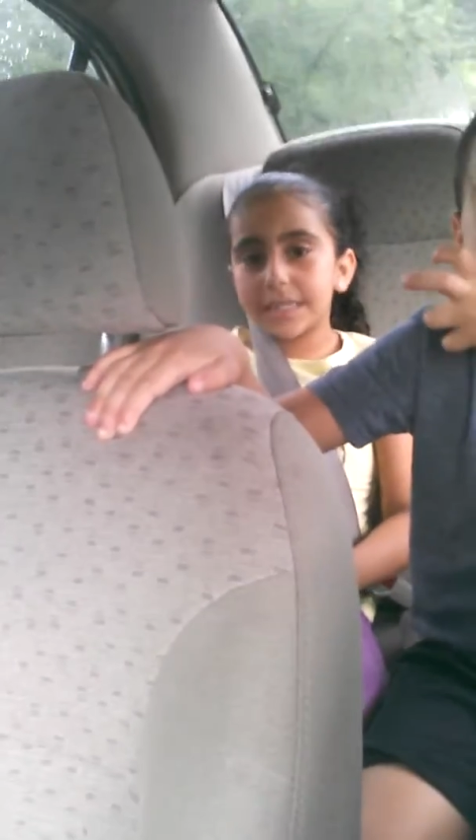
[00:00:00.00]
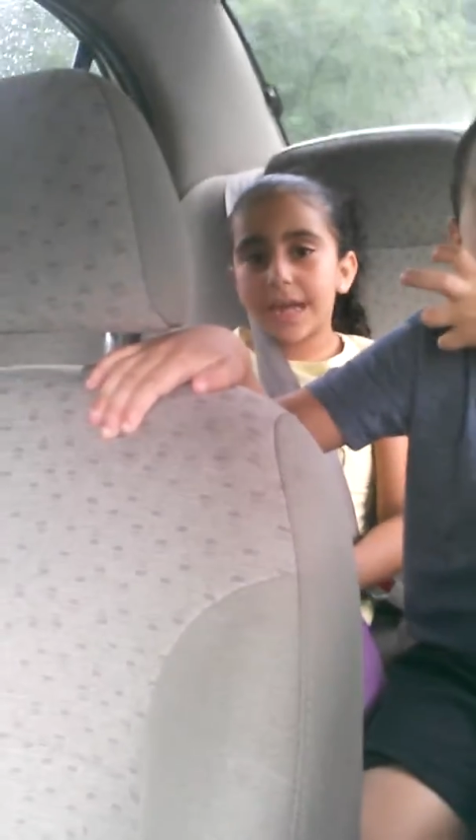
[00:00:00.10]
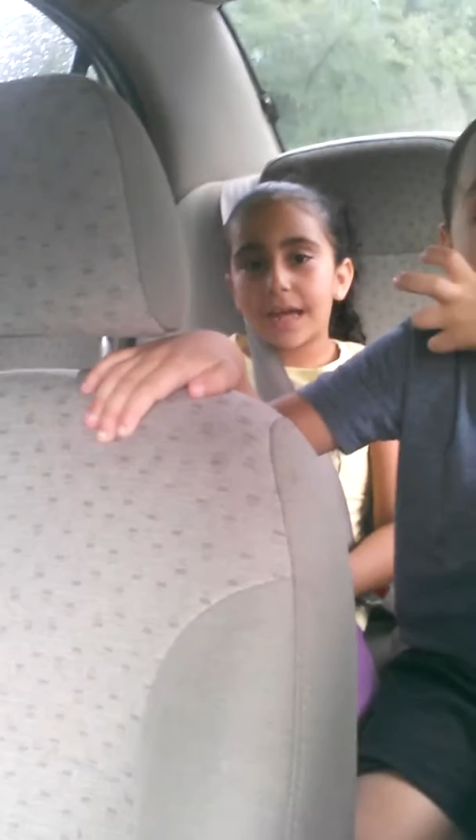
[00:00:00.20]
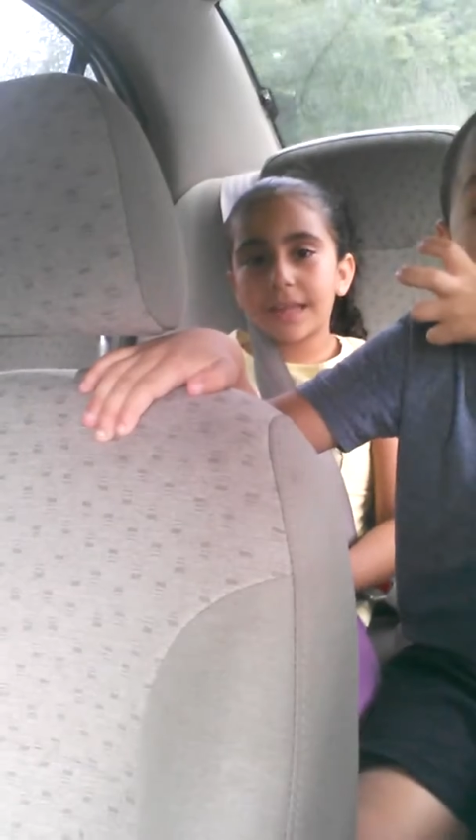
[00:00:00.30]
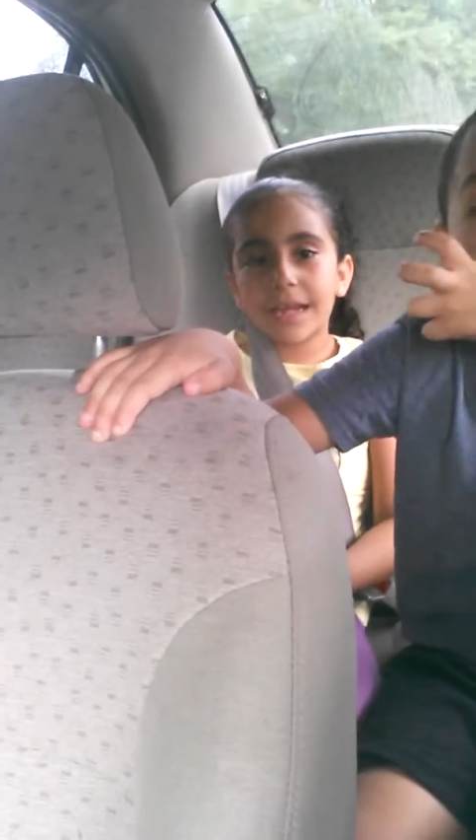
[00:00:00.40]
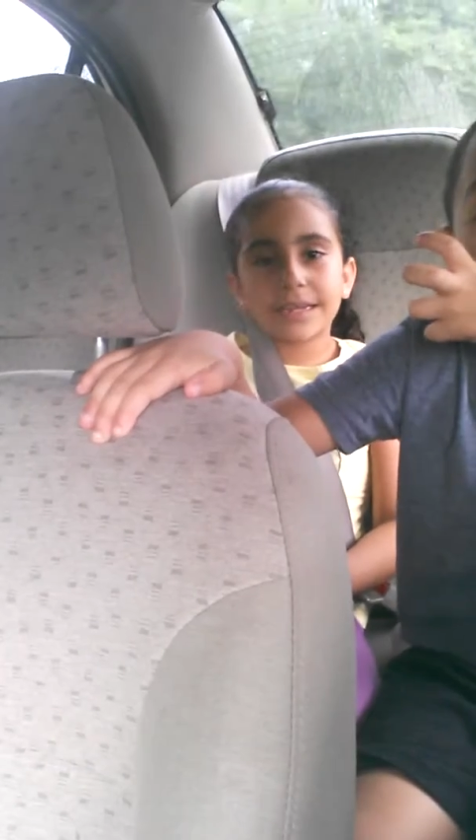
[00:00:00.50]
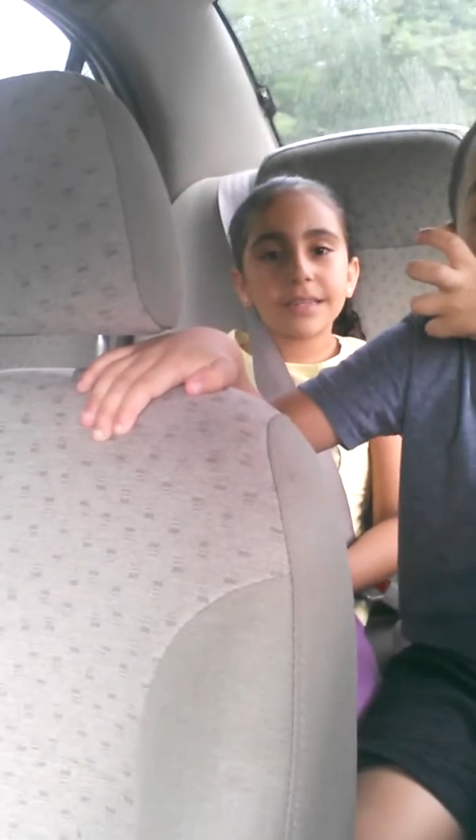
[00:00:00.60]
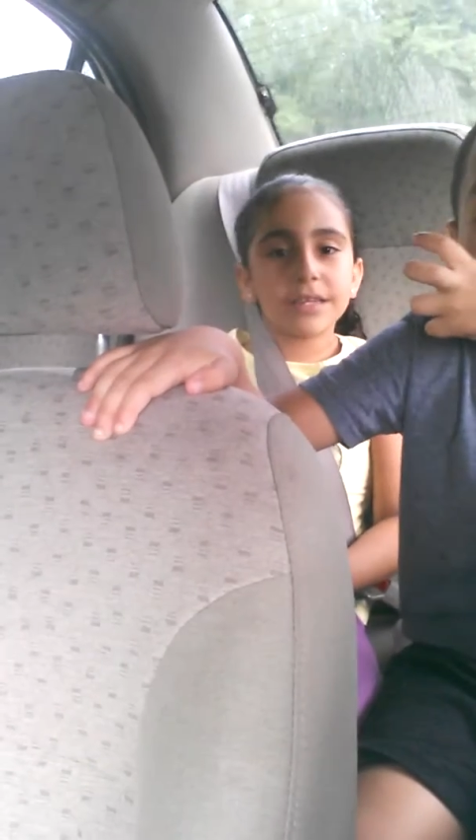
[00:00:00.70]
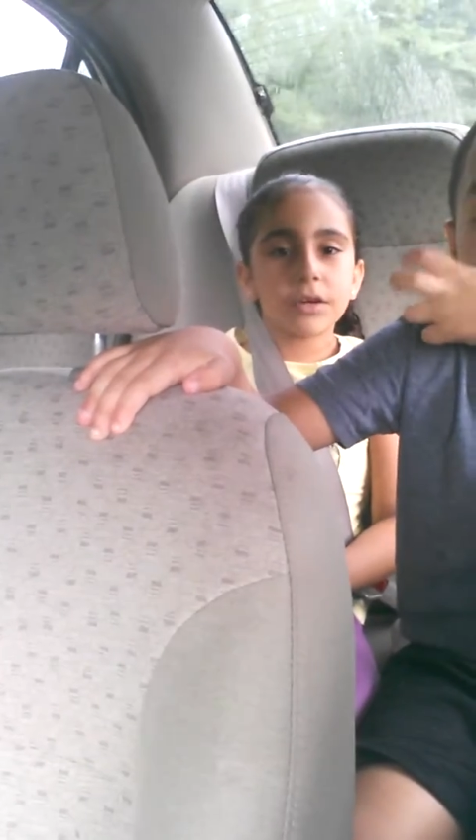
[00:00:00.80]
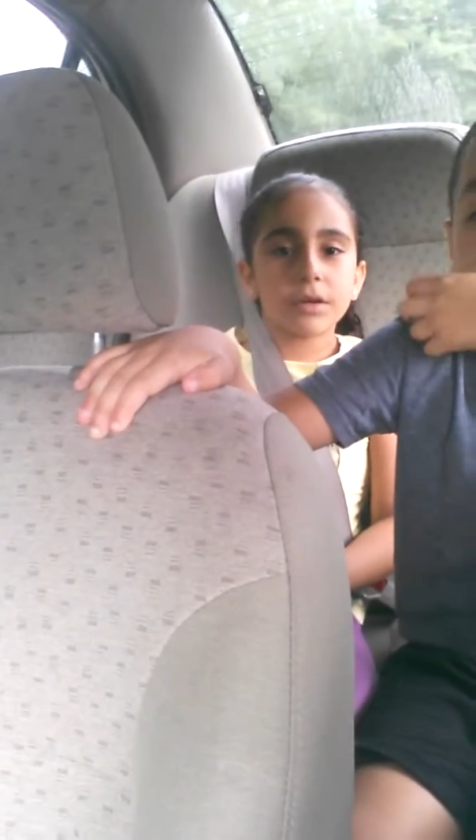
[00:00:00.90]
got like a
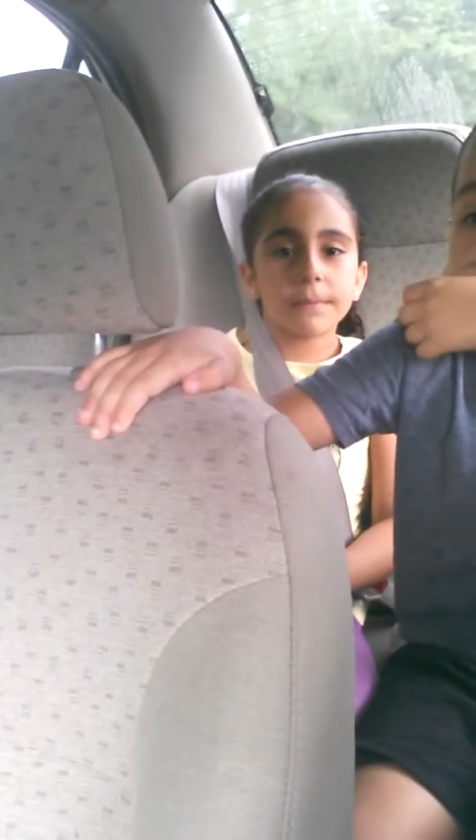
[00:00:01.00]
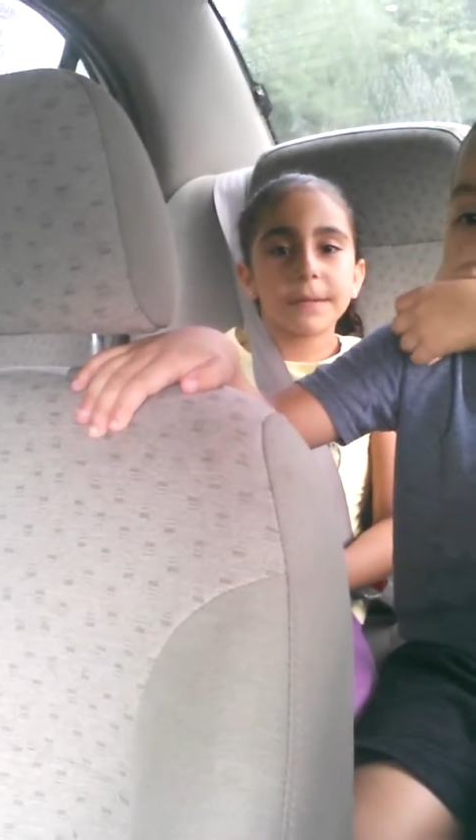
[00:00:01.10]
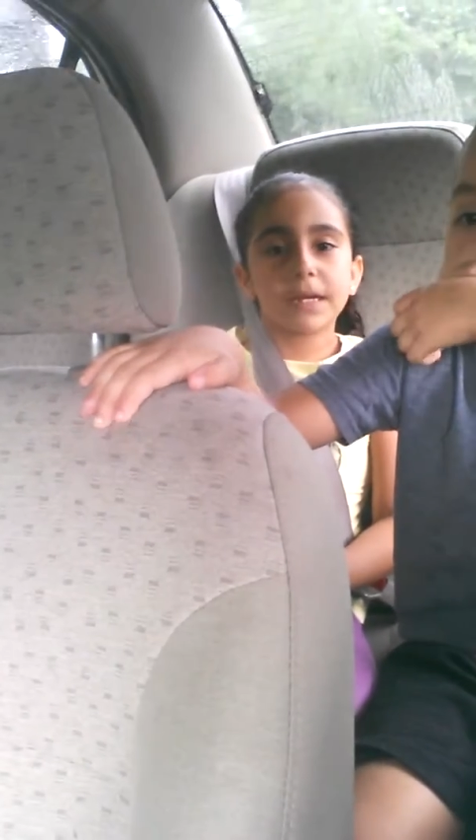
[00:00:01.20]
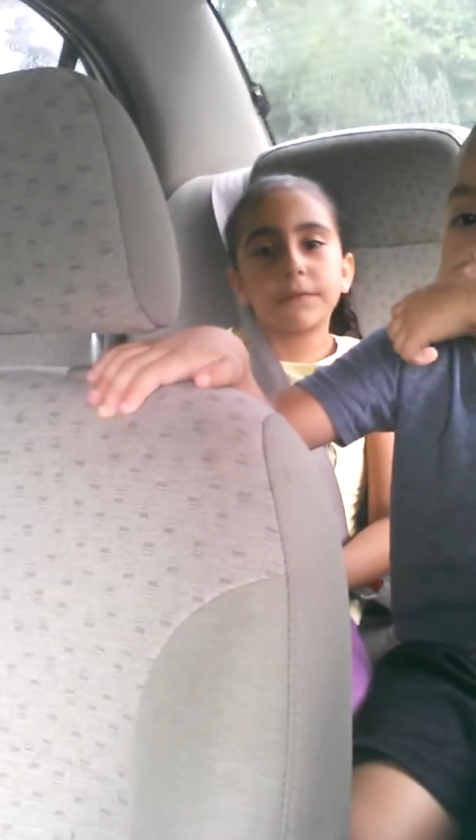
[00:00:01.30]
little bit